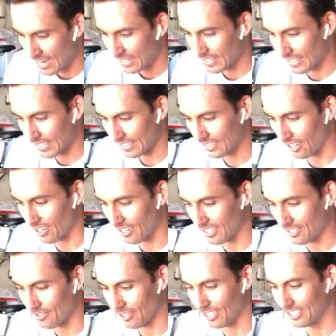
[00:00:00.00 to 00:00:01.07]
Denise, hardest
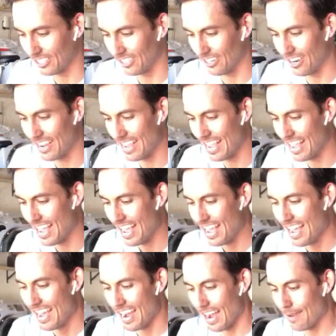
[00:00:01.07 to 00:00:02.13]
for us too.
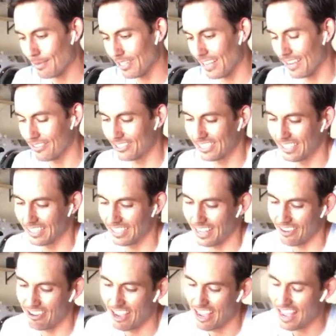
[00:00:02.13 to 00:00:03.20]
I'm alive, still
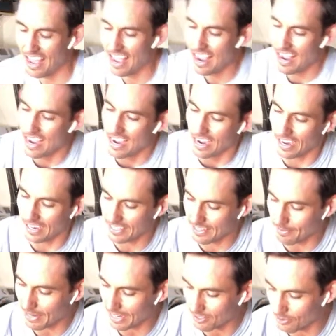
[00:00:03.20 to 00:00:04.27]
alive.
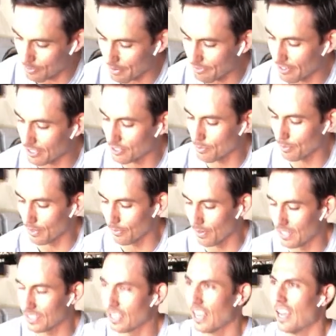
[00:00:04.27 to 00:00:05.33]
Somebody asked what my final split
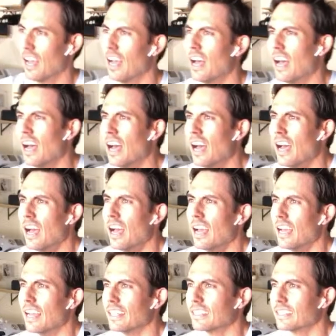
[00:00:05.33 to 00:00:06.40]
was.
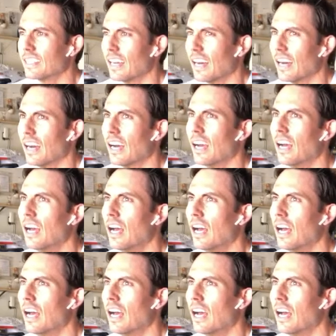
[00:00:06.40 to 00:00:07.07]
It's final